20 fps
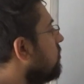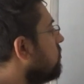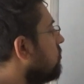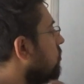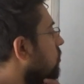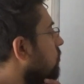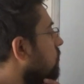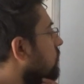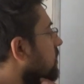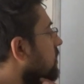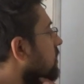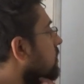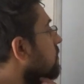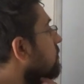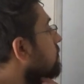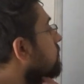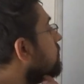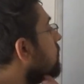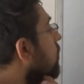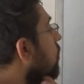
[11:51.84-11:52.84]

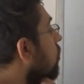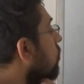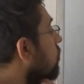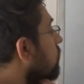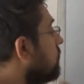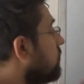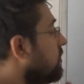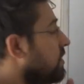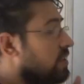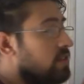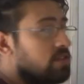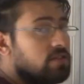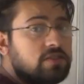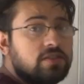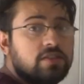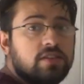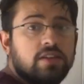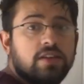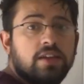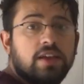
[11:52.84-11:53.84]
solving all of
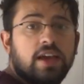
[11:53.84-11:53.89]
these